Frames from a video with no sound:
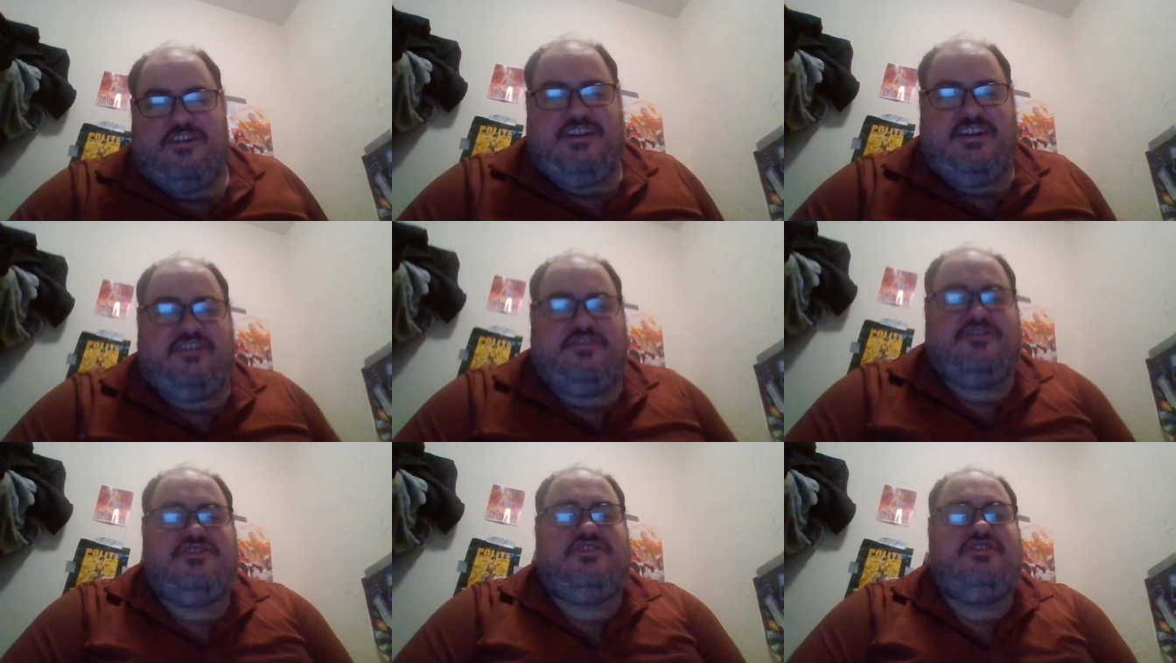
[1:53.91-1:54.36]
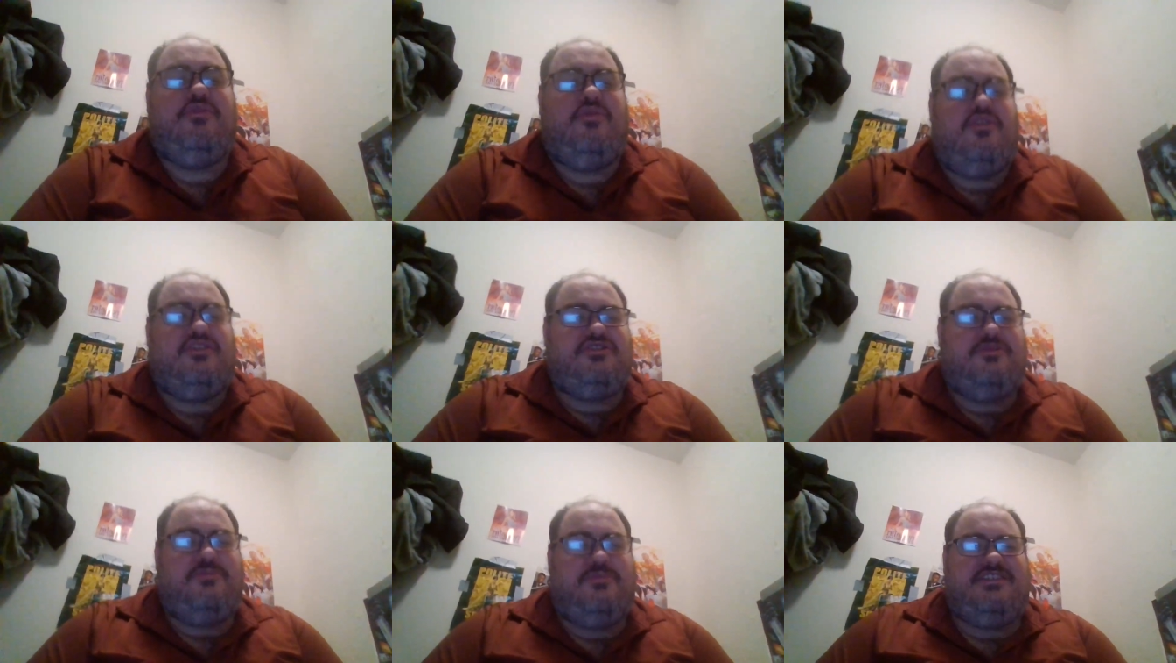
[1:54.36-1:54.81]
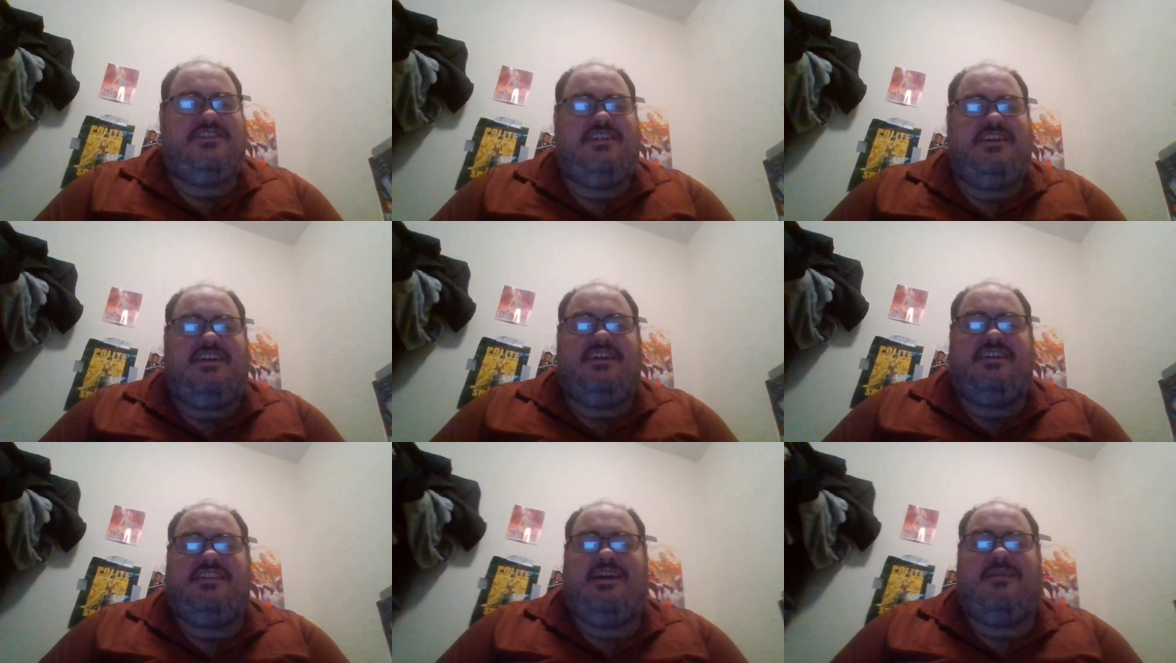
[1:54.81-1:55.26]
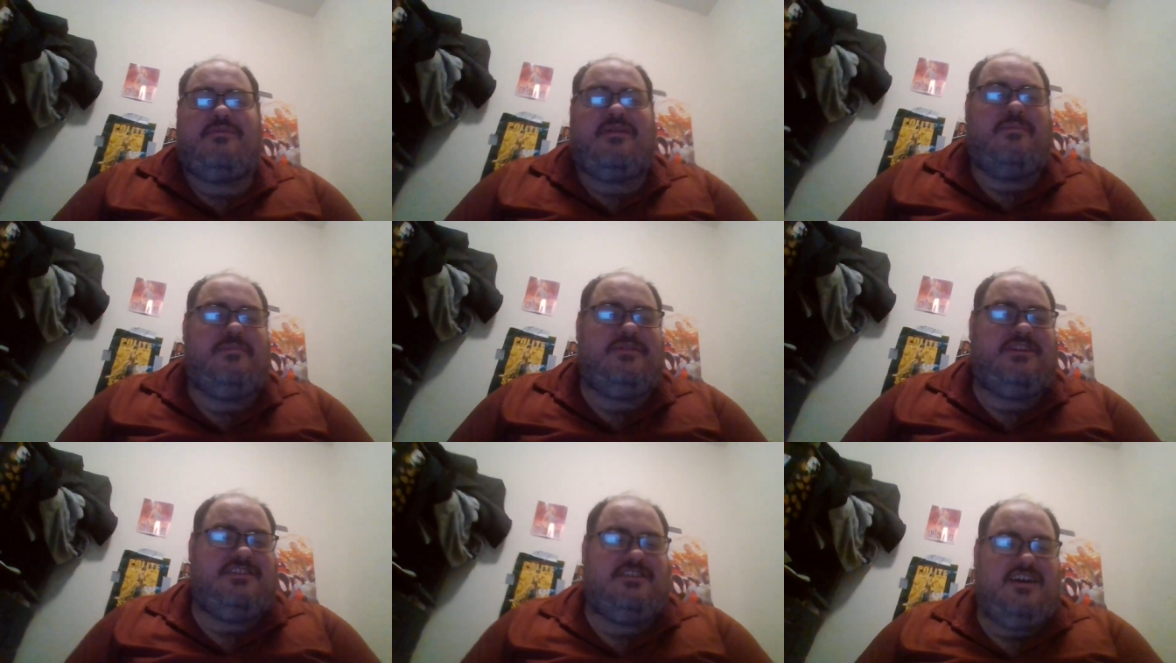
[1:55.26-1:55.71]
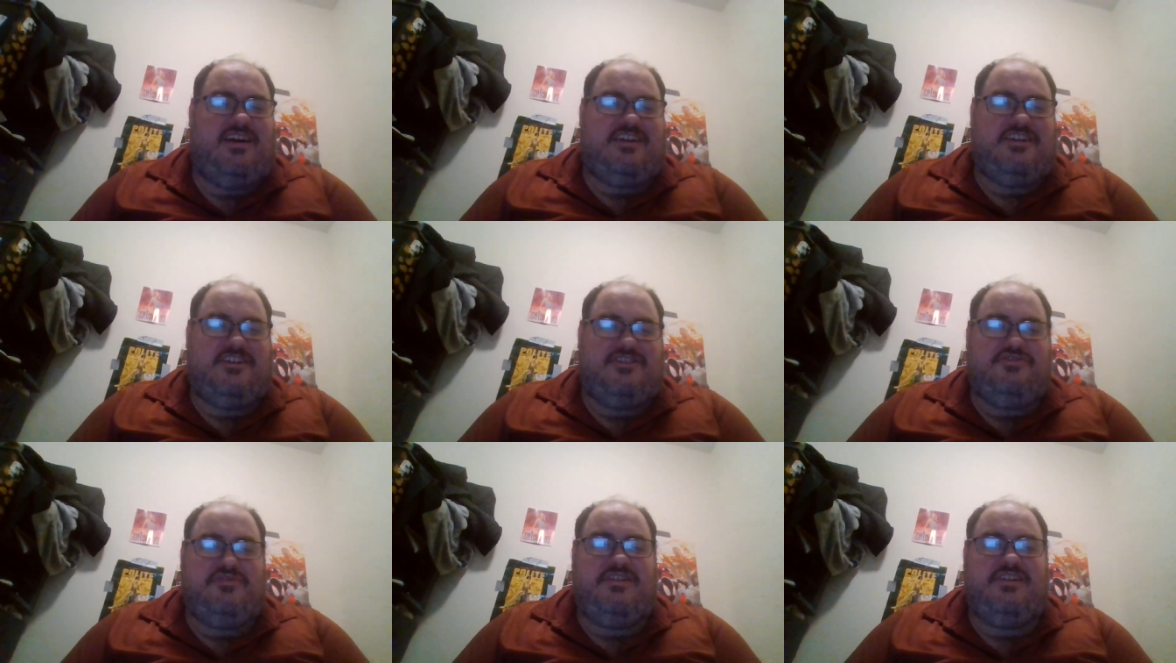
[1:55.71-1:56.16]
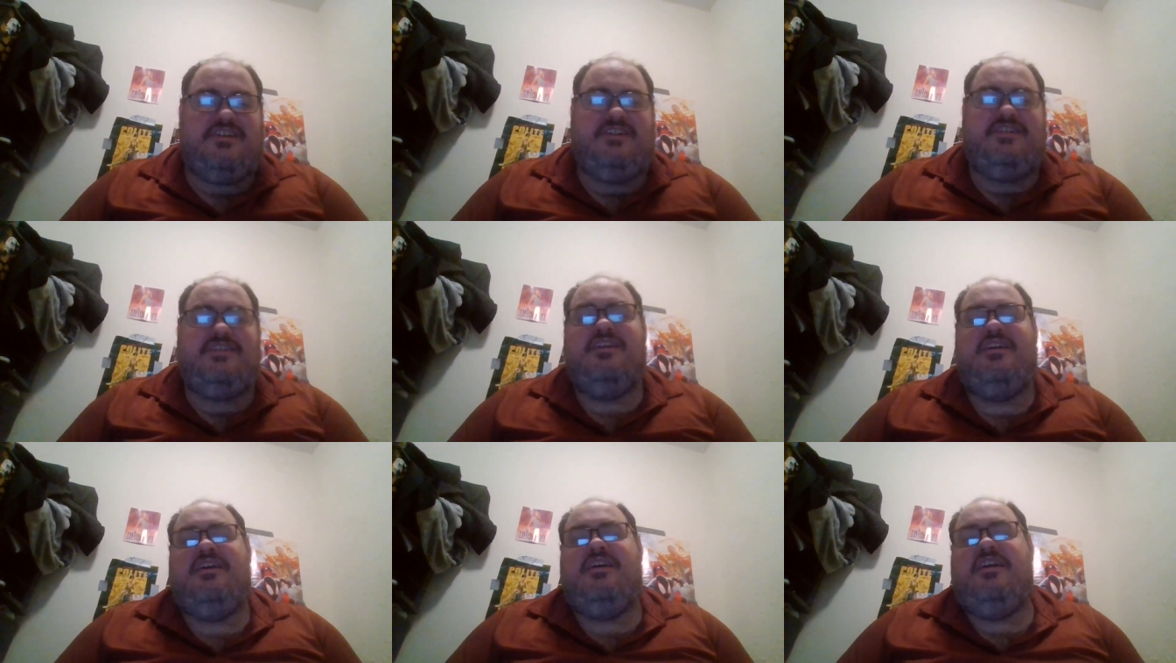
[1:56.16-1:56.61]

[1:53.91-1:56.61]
You know, she'll also be seen in the upcoming Sonic 3.